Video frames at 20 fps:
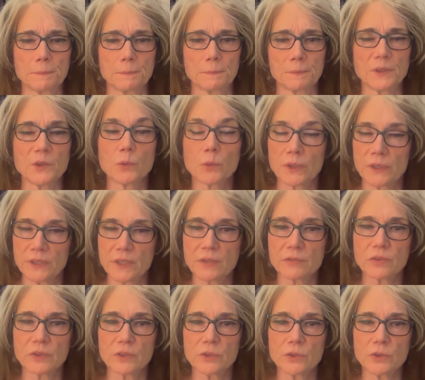you want to
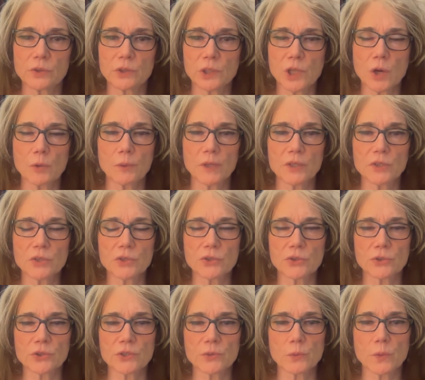definitely do the low register
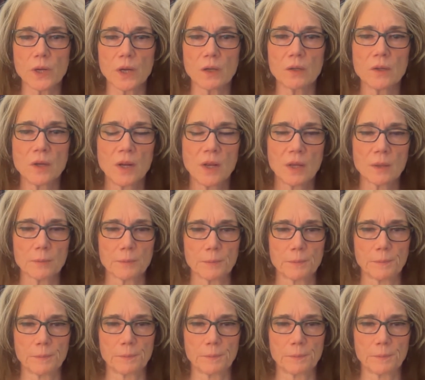as well. And